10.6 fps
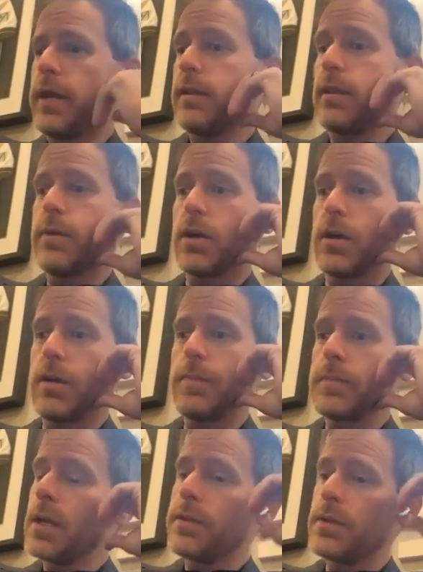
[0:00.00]
rate limiter.
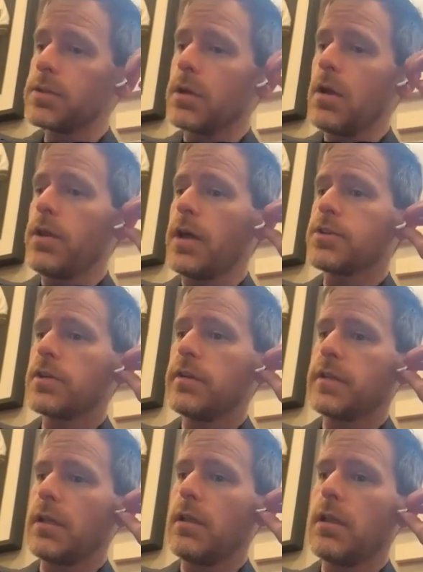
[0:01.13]
Those are all
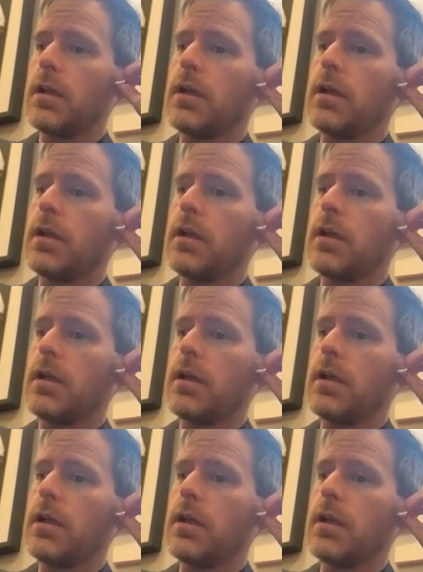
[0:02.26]
non-trivial.